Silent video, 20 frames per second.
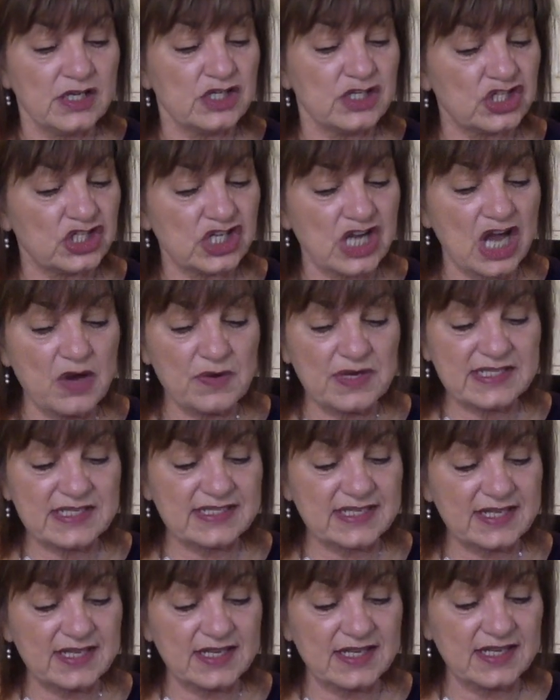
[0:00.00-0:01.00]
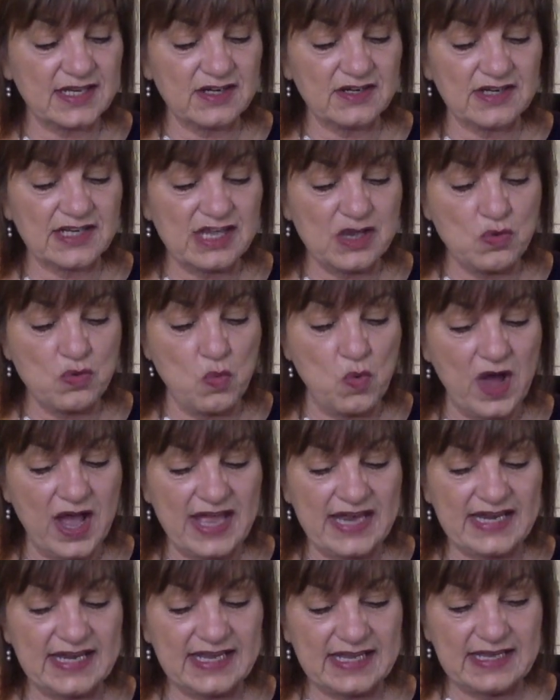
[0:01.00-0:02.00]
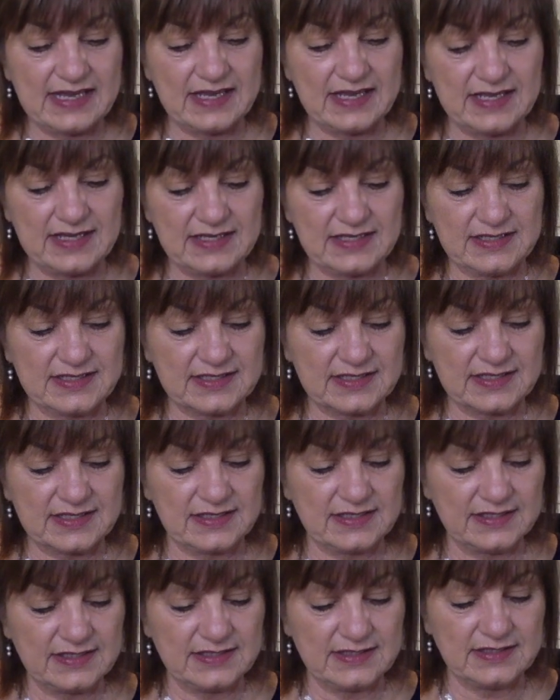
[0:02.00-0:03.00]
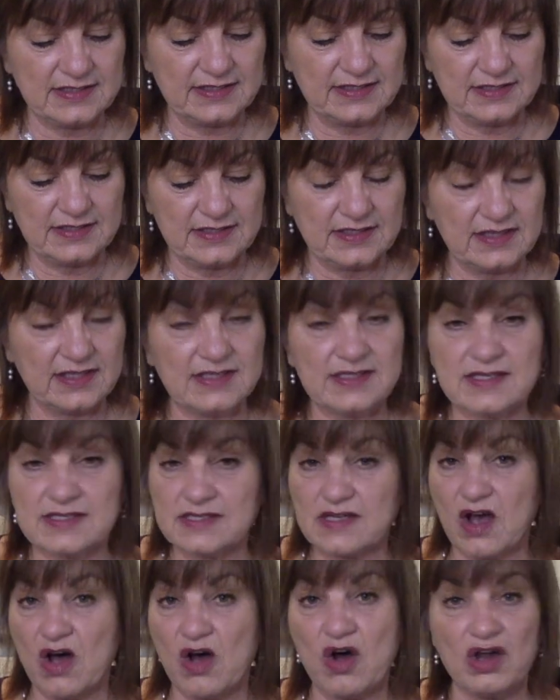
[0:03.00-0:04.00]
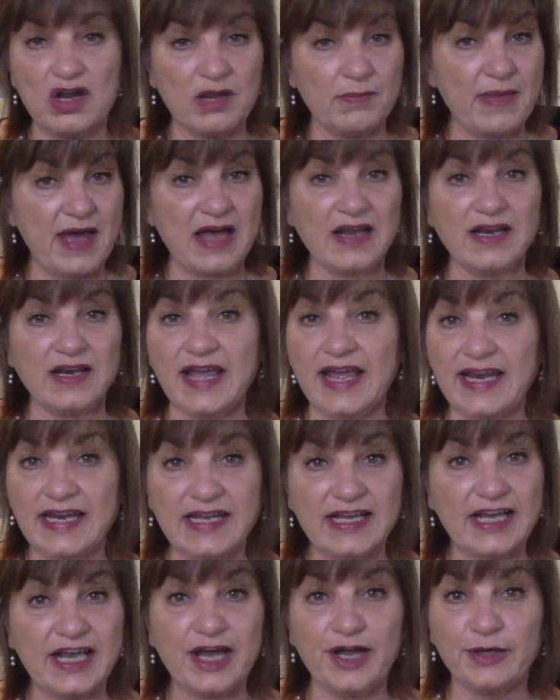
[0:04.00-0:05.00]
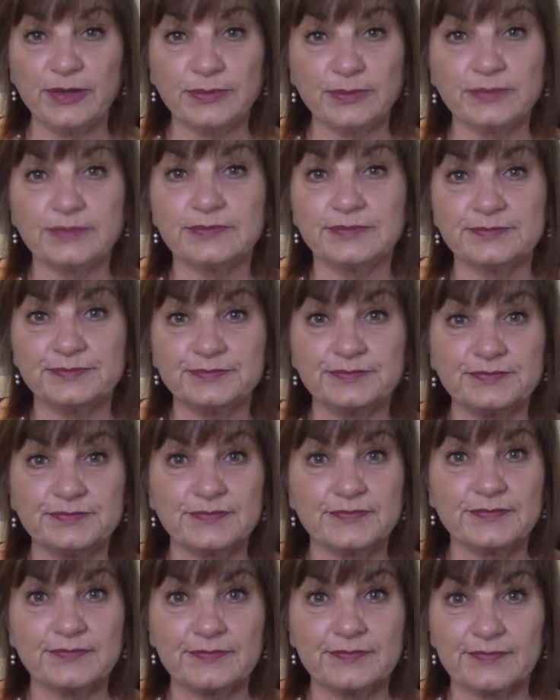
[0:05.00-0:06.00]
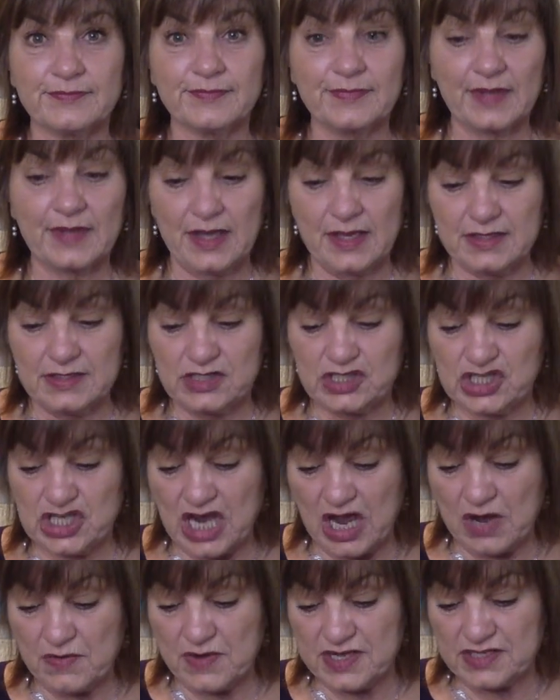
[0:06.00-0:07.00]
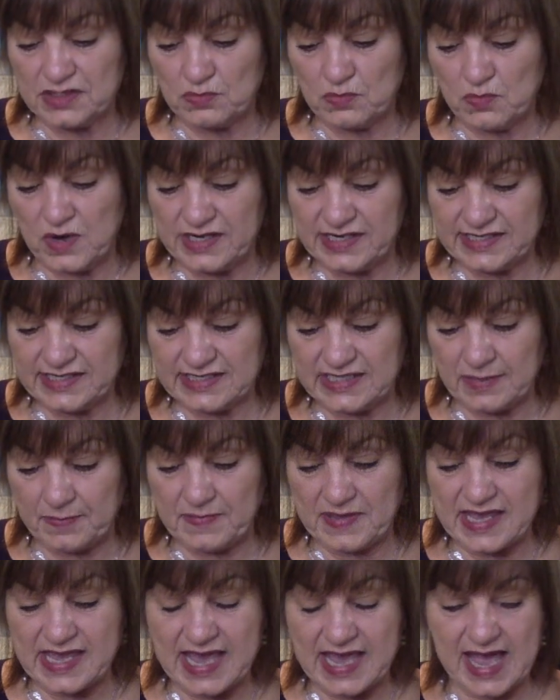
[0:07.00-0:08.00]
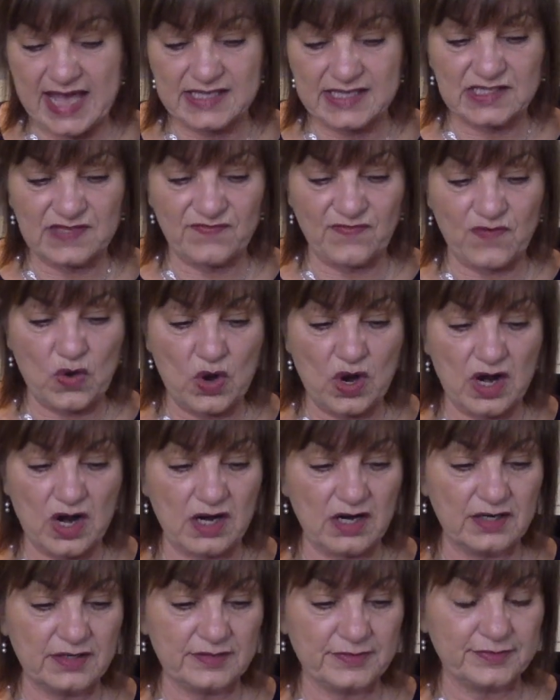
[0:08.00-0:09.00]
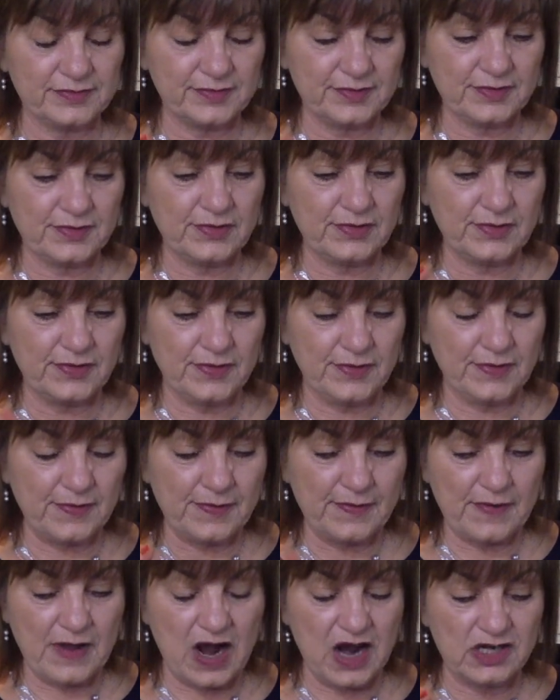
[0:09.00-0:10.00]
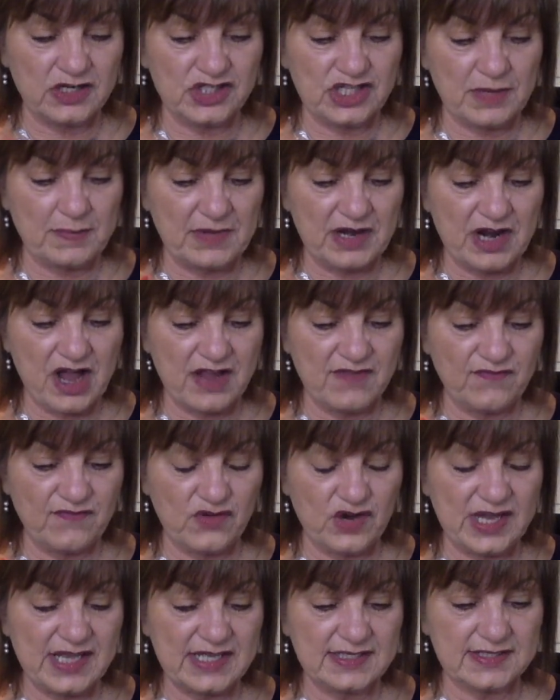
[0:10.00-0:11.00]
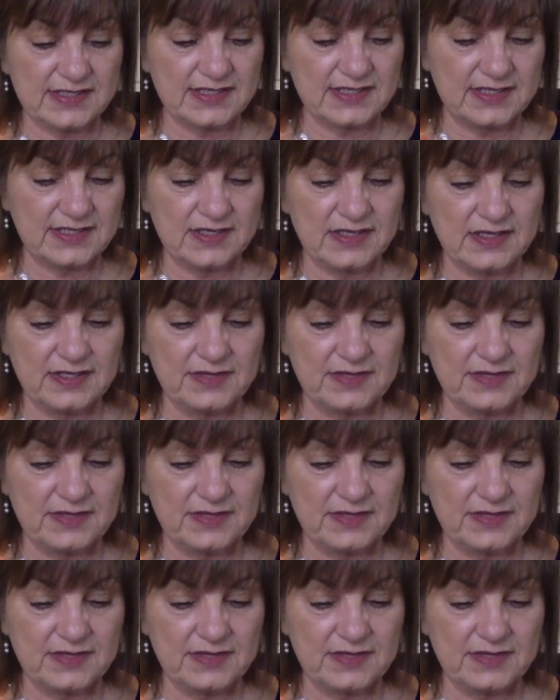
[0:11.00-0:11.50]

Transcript: Show us clearly what is, this is all about letting go. Show us what is the PS for our Gemini friends.